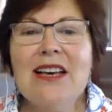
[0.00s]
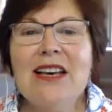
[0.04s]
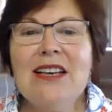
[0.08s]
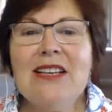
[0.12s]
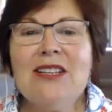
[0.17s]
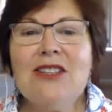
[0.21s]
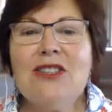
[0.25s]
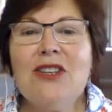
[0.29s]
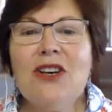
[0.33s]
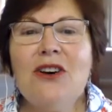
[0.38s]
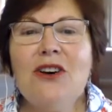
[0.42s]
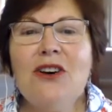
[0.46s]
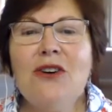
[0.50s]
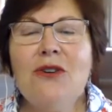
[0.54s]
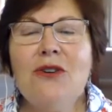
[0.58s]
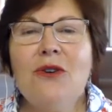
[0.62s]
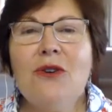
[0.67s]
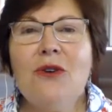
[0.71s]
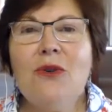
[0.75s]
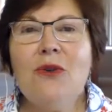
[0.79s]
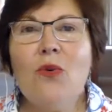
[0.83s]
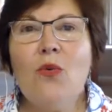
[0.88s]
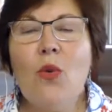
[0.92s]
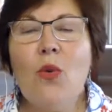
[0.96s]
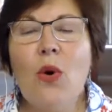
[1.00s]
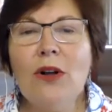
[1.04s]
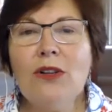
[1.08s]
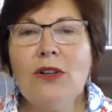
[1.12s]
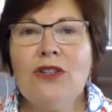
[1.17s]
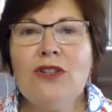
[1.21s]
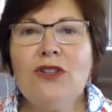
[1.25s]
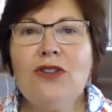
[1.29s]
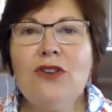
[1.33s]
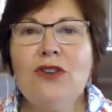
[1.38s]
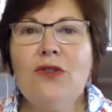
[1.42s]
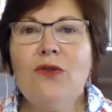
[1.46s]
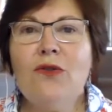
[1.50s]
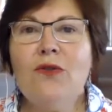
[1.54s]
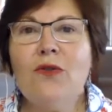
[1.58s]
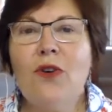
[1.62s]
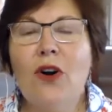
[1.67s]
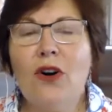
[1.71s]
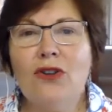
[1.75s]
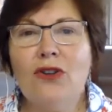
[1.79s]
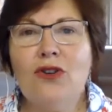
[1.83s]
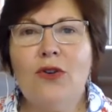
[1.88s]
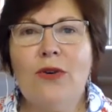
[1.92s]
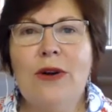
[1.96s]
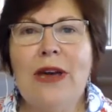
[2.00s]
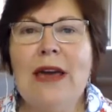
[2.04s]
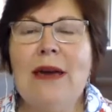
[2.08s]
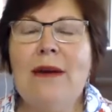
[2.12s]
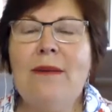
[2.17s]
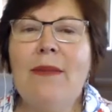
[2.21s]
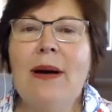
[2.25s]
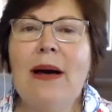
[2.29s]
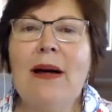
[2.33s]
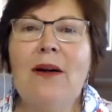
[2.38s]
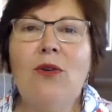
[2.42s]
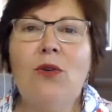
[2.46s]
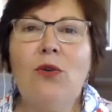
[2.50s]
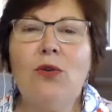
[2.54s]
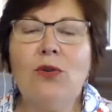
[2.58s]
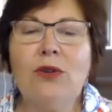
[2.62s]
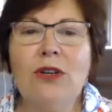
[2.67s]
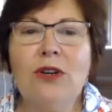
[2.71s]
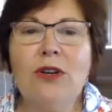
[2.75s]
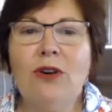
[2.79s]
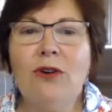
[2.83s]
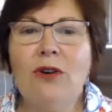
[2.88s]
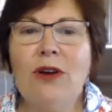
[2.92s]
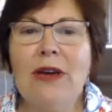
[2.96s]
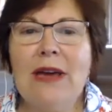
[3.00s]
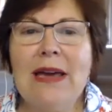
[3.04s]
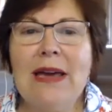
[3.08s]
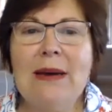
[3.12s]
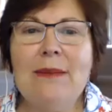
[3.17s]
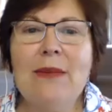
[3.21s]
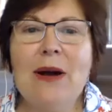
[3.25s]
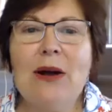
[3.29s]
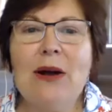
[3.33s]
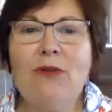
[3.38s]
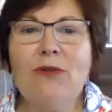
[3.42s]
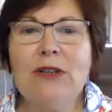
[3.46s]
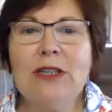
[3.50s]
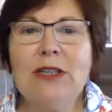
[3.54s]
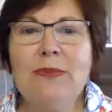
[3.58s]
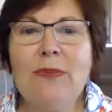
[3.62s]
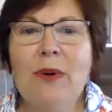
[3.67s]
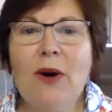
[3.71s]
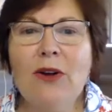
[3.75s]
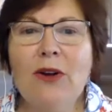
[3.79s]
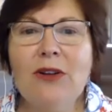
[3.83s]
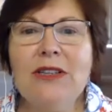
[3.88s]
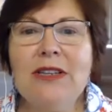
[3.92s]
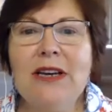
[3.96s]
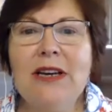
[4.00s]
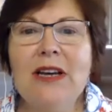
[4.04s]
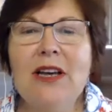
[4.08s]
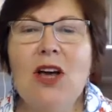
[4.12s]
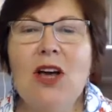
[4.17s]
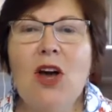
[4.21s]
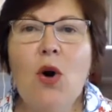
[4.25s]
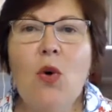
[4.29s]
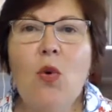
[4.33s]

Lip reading: So once you've got your auto email responder,